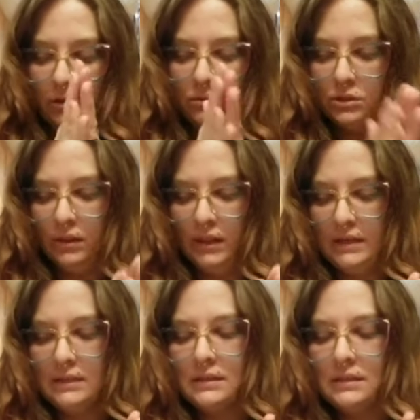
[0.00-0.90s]
you do
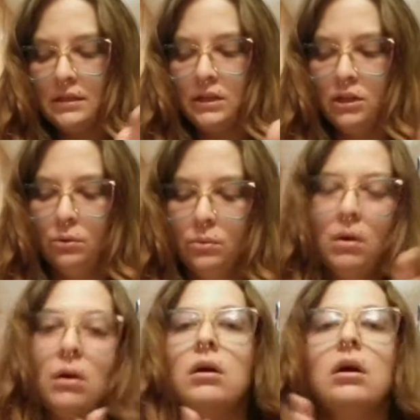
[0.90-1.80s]
this, you
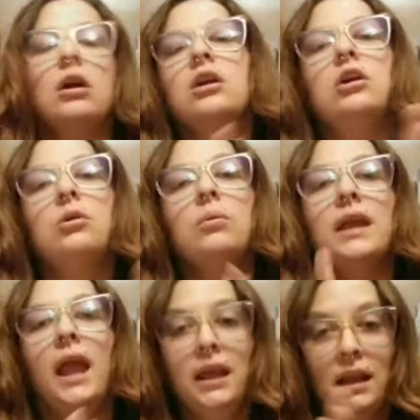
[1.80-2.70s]
are
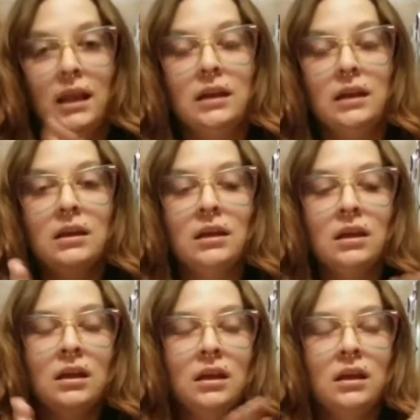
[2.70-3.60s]
creating
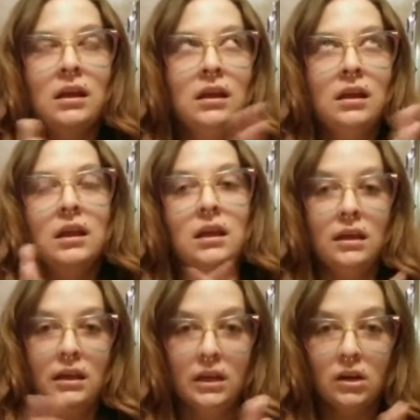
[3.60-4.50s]

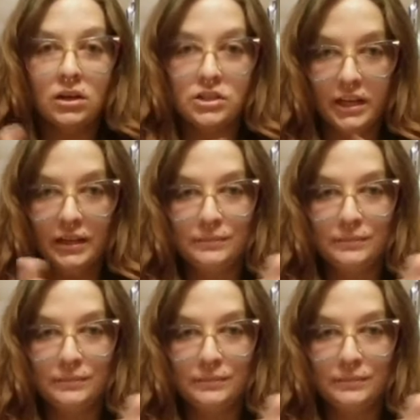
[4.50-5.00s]
energy.